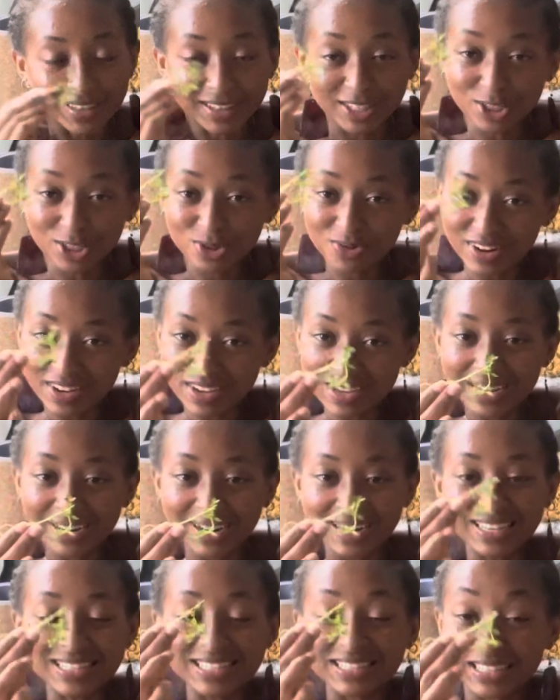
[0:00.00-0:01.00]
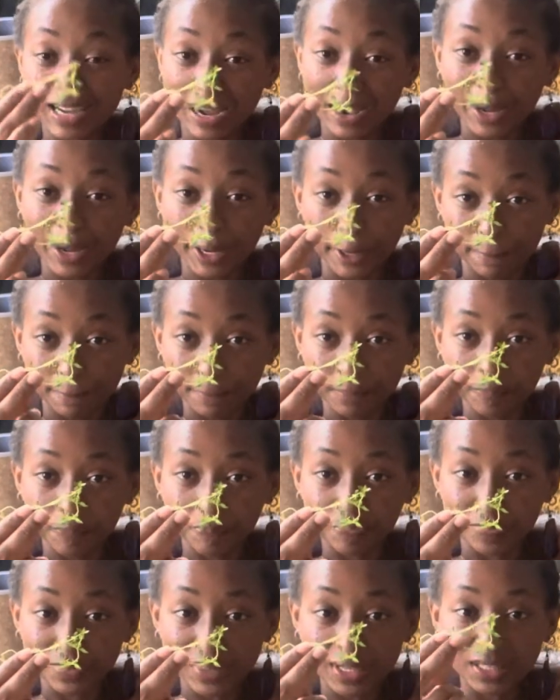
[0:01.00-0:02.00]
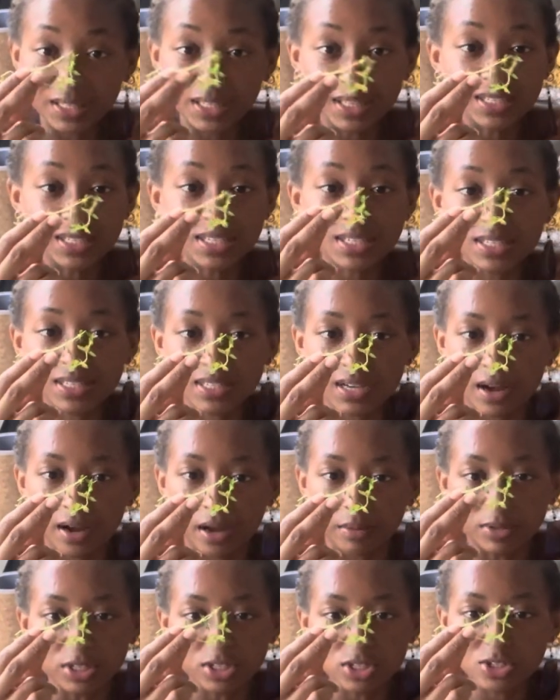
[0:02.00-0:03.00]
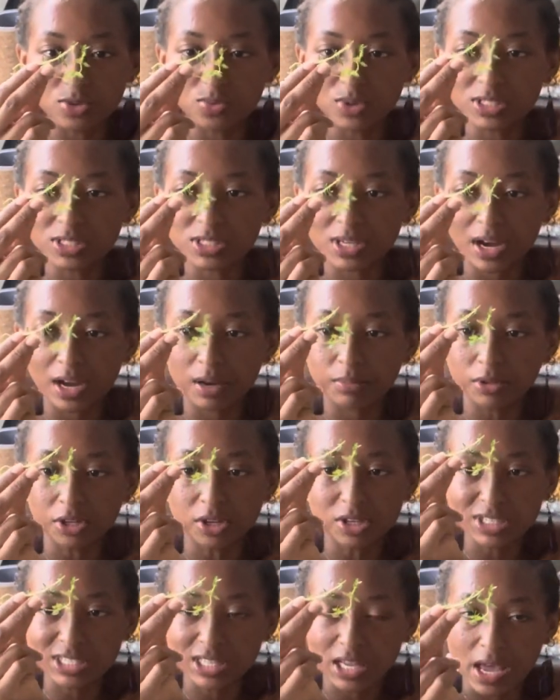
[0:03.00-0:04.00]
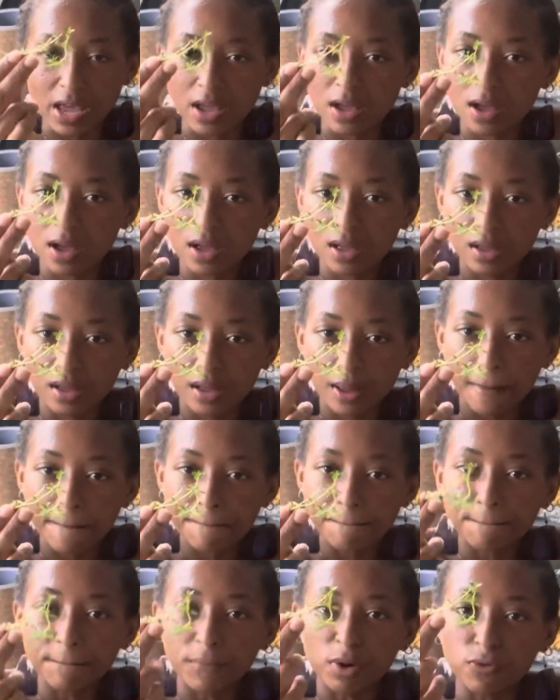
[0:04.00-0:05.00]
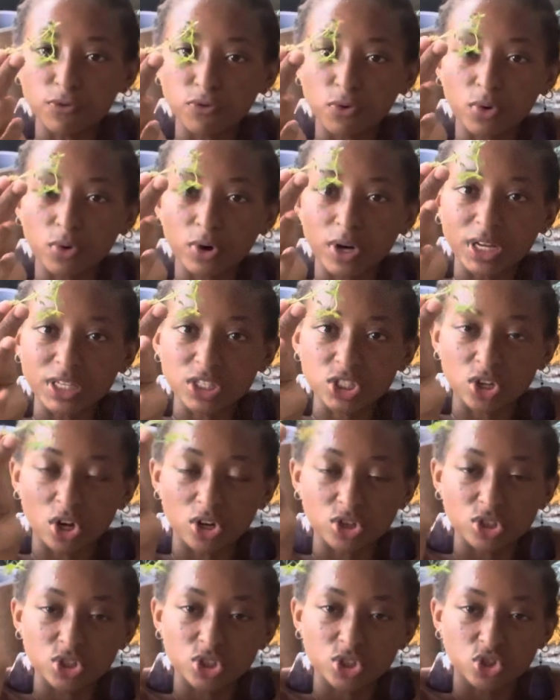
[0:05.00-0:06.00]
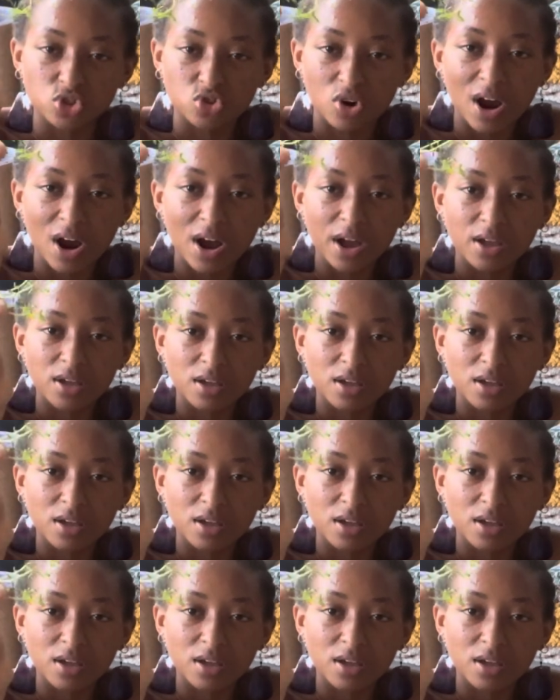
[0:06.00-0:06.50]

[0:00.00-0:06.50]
This right here is thyme. This is thyme. This is what thyme looks like before it starts to dry.